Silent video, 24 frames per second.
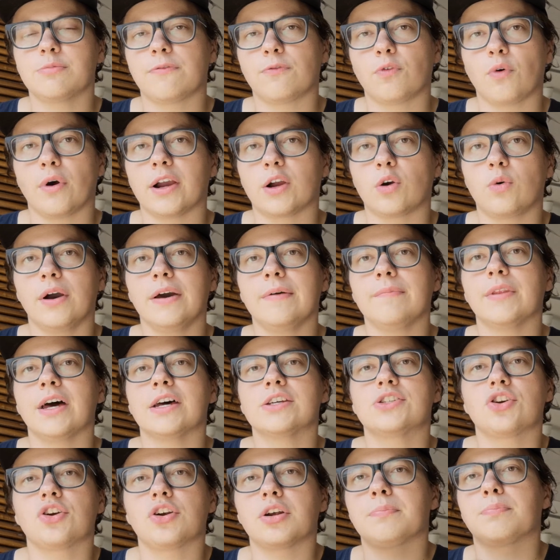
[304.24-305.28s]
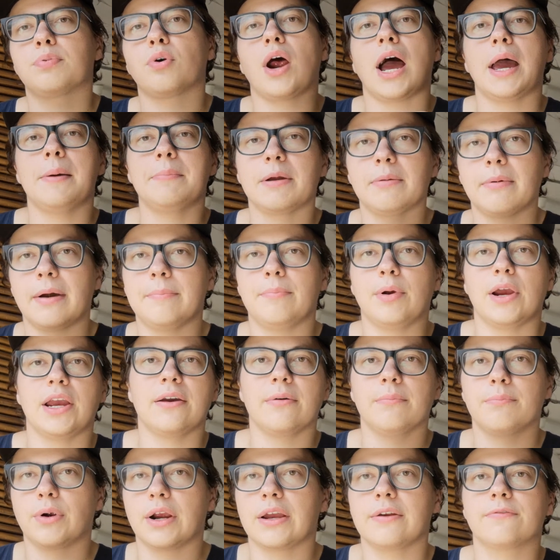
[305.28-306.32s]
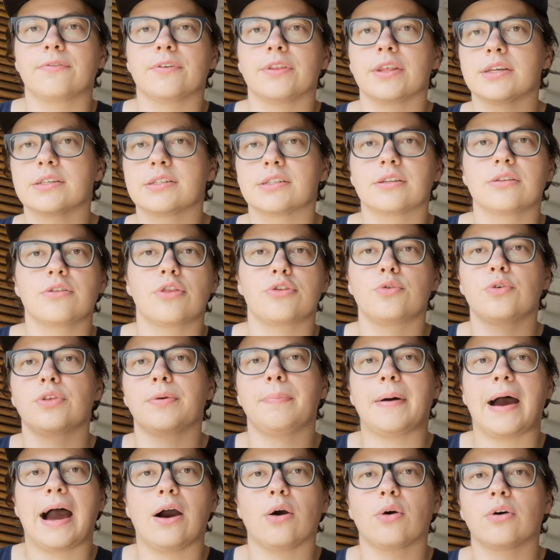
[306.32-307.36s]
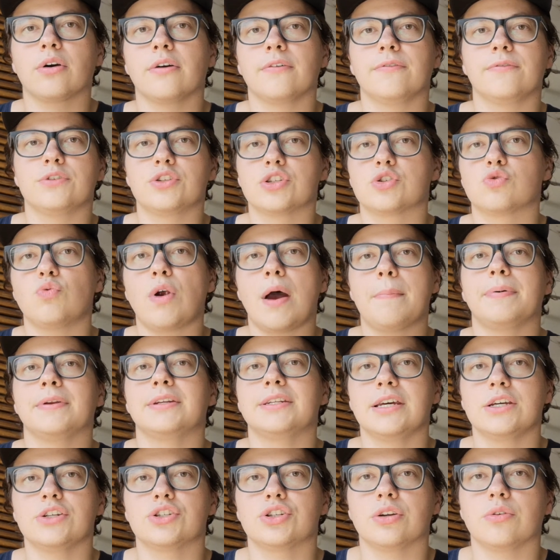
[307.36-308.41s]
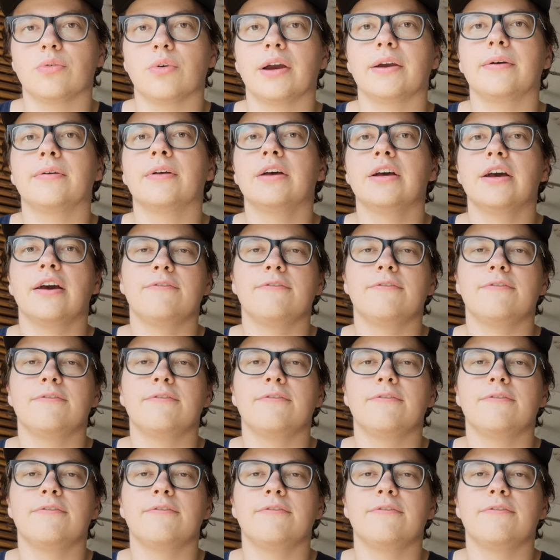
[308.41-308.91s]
before I quit, I started priming my brain for this through the power of just repetition, right?